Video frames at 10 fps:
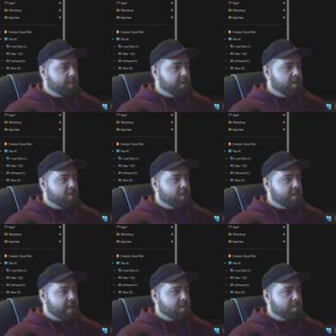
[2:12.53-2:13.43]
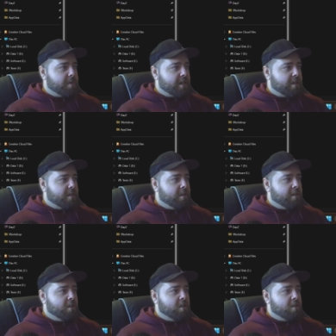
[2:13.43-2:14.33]
And we're going to do the texture pack.
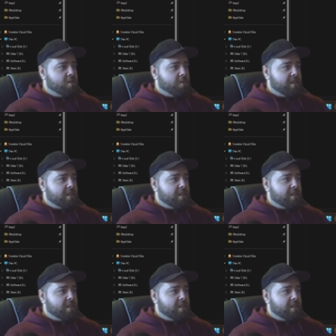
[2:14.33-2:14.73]
So with